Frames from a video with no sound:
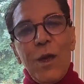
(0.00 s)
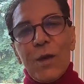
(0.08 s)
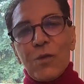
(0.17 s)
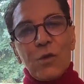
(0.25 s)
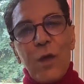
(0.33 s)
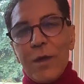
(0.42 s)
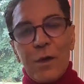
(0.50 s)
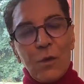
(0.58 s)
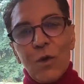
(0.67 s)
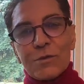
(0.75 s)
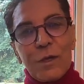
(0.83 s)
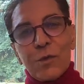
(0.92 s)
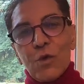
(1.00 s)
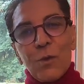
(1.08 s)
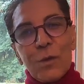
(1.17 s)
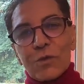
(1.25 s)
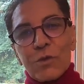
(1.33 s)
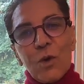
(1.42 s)
way to diagnose
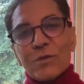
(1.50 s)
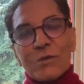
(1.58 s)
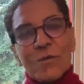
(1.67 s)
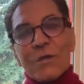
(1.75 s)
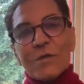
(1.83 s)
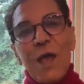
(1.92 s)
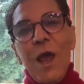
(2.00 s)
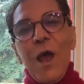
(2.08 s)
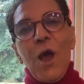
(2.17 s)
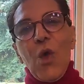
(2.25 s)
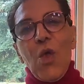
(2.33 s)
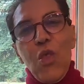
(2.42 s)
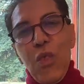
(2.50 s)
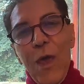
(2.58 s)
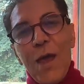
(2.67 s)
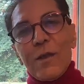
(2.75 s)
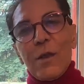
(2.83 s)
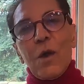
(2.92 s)
endometriosis,
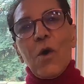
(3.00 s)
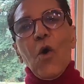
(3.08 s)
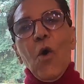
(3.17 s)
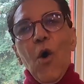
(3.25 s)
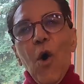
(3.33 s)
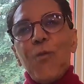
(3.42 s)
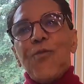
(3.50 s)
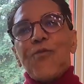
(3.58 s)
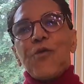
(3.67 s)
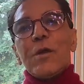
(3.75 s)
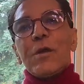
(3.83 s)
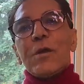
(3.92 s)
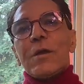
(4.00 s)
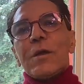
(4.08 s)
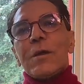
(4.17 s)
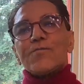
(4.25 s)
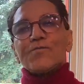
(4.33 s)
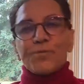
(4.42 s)
then hopefully